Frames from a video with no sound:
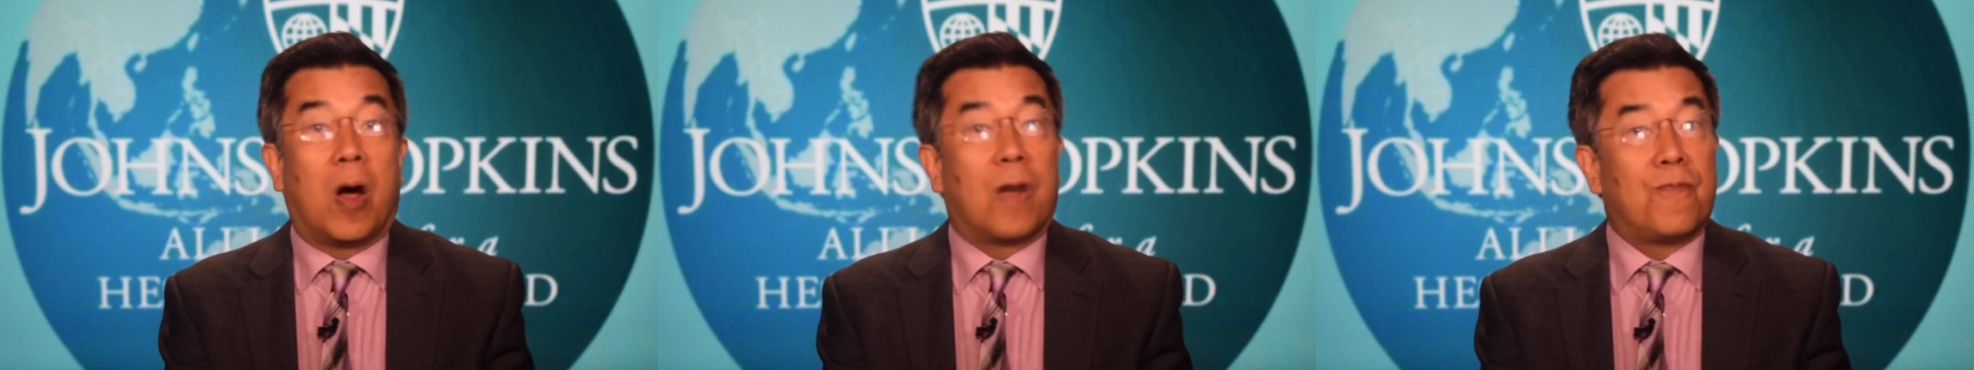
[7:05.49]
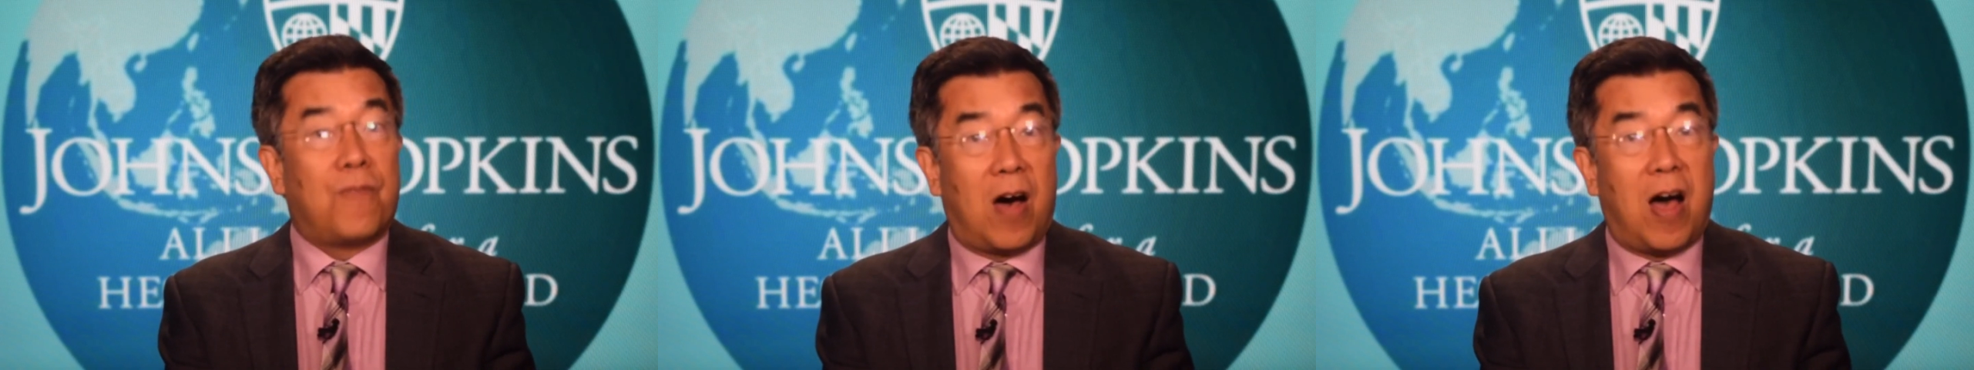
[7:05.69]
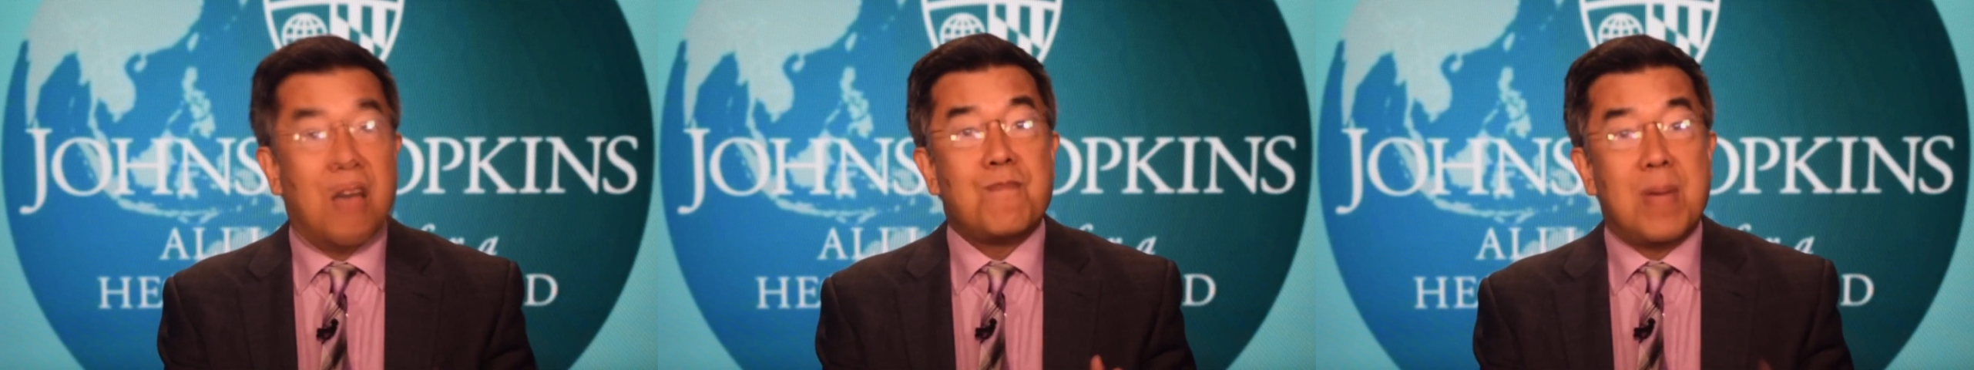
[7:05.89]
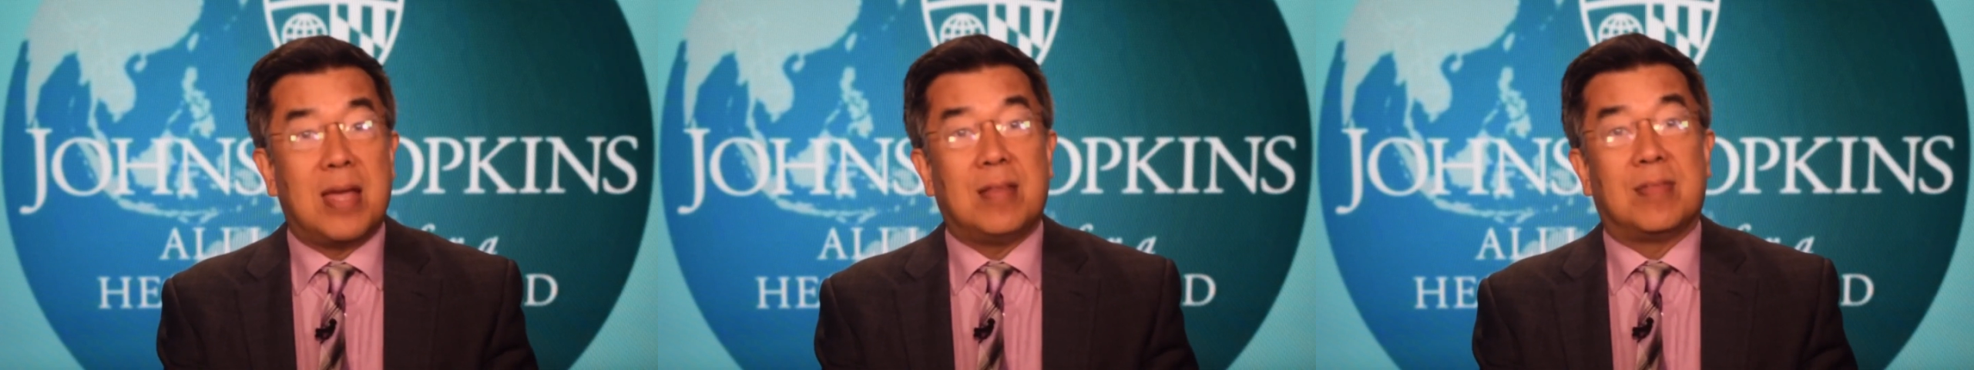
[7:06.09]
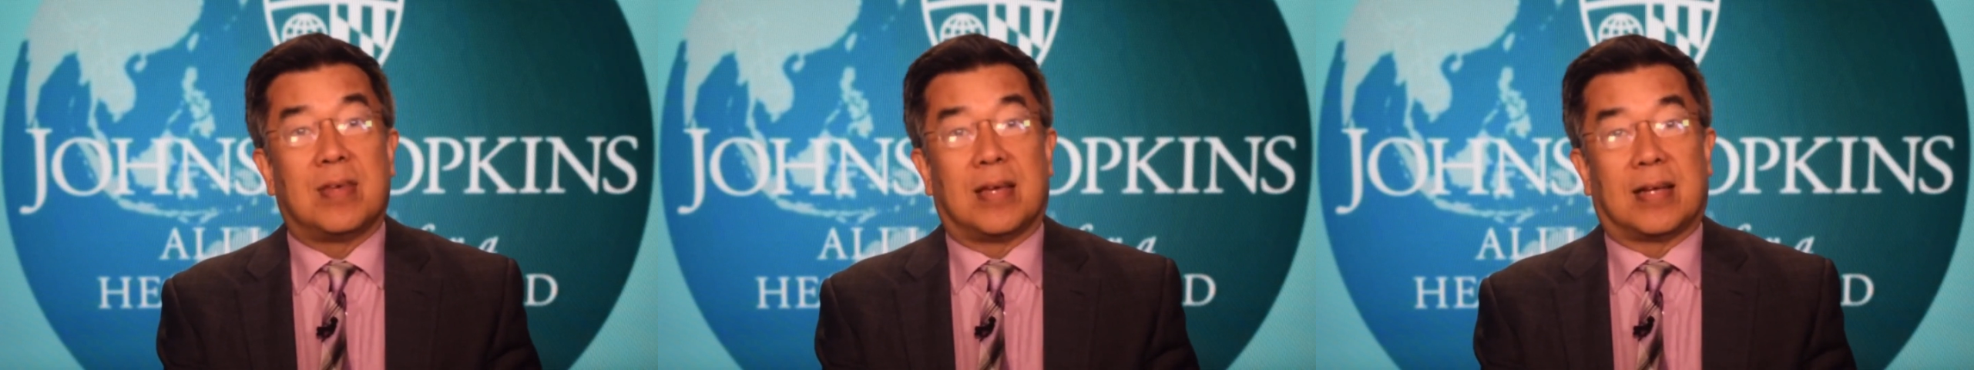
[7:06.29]
are 5
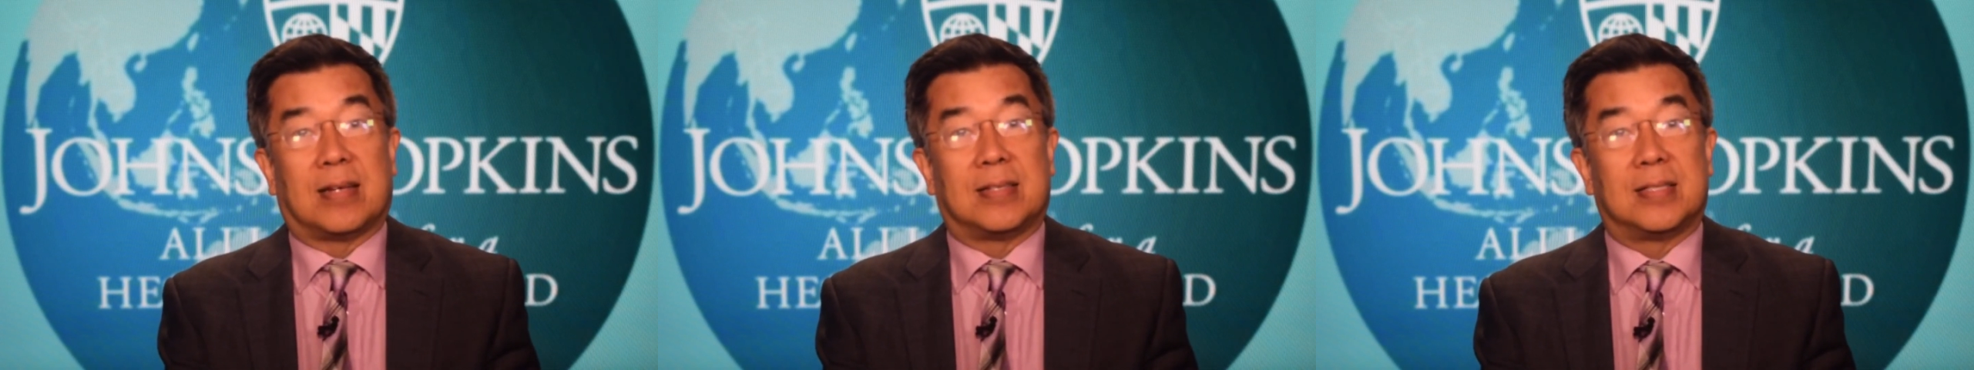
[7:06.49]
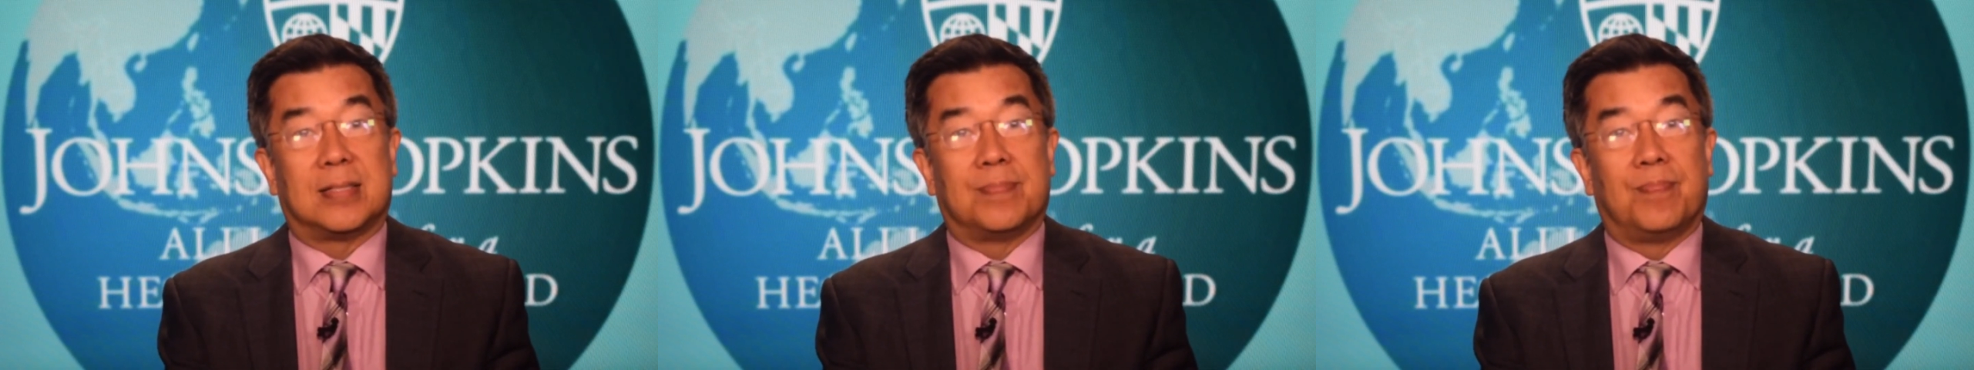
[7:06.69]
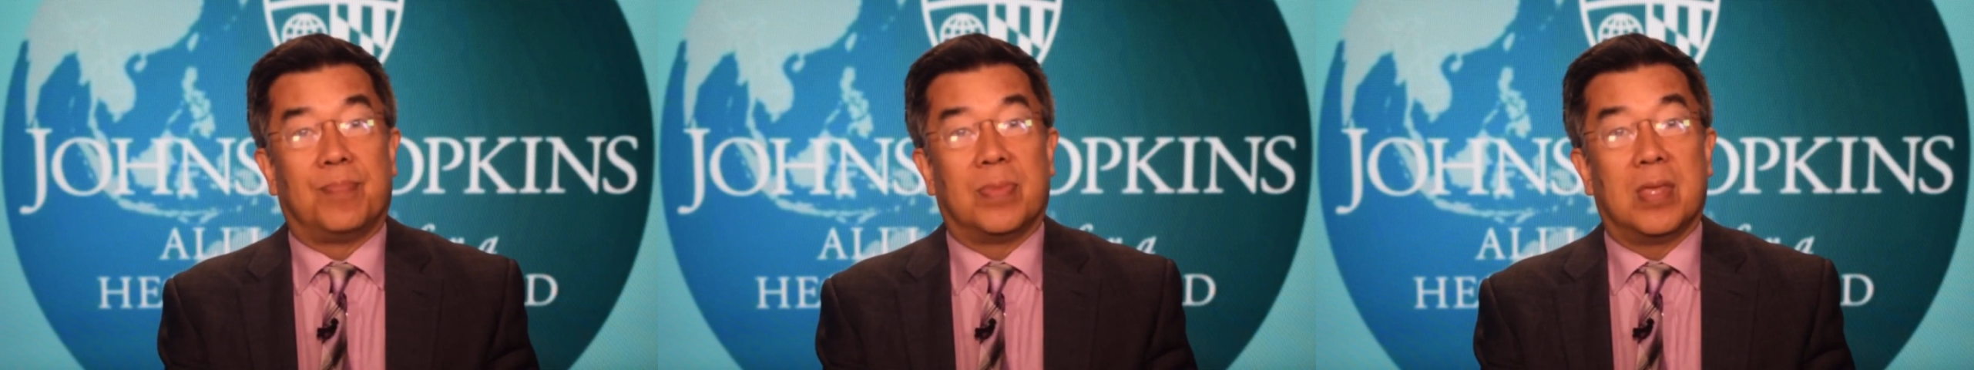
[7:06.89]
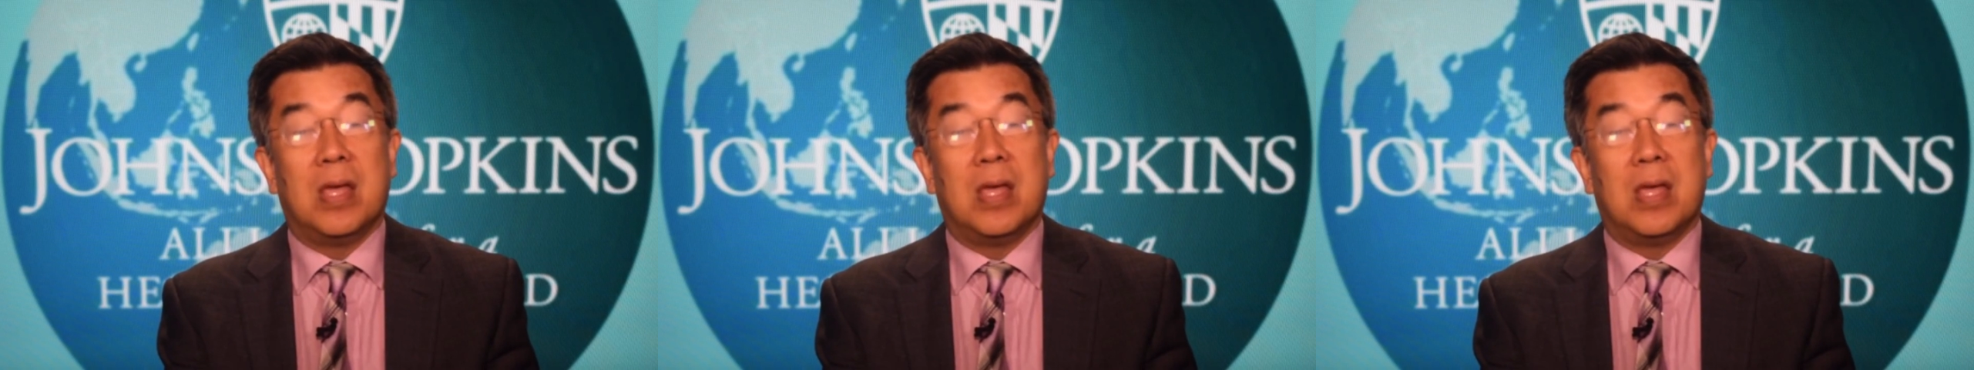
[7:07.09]
main things: